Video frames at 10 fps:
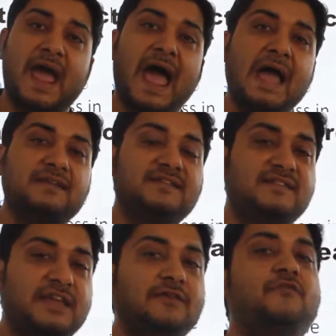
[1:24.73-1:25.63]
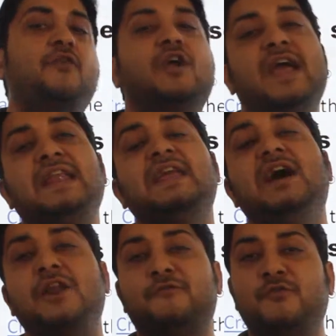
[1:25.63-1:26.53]
and seek for any
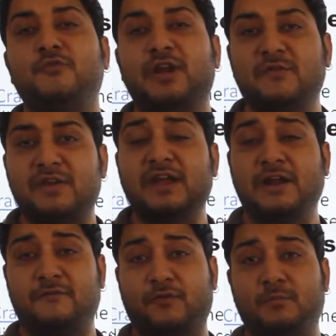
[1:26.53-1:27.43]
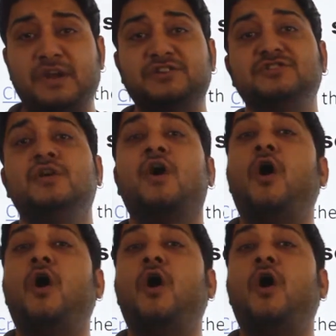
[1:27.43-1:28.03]
kind of a relevant information